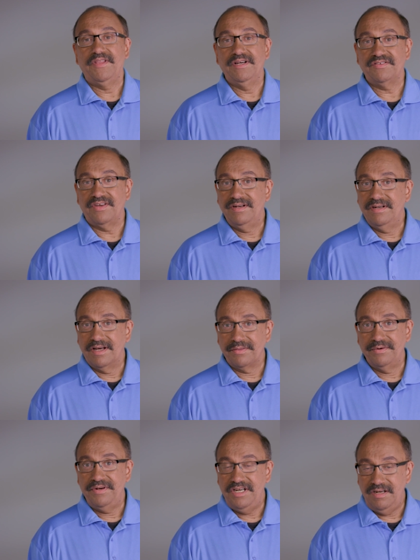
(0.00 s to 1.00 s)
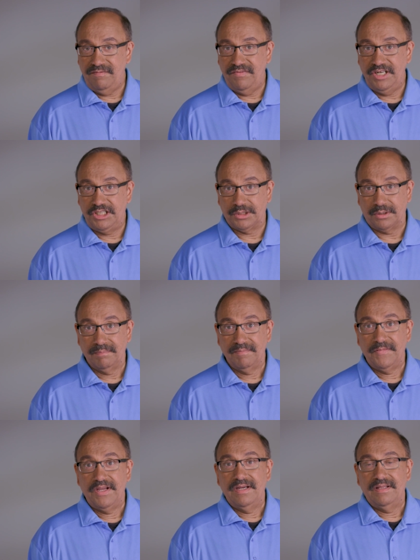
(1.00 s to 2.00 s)
There's another neat feature
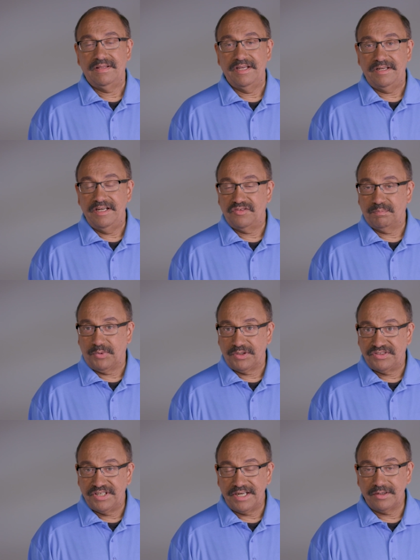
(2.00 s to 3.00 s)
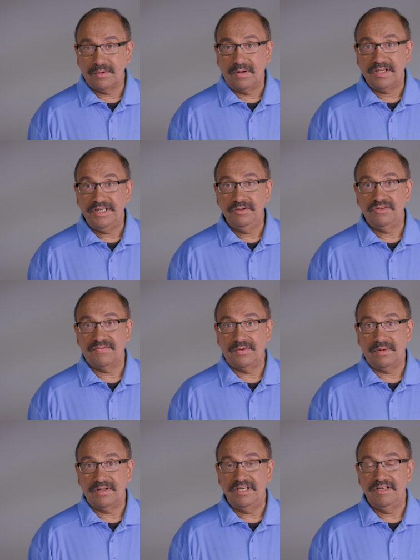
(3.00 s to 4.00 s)
that is particularly
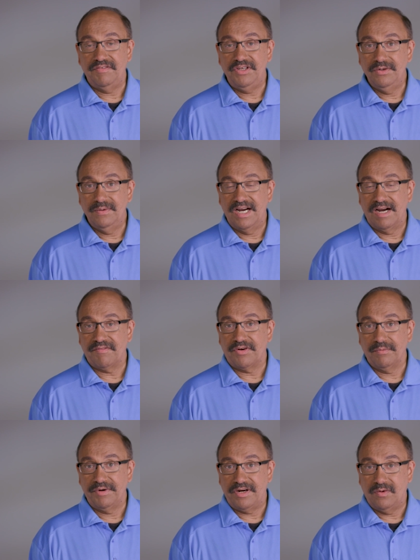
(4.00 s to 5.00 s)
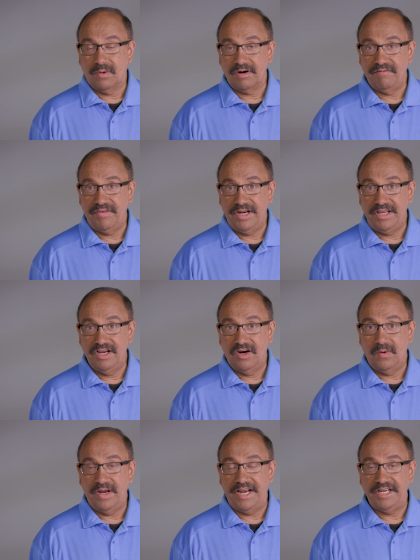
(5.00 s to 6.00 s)
useful if you have to record video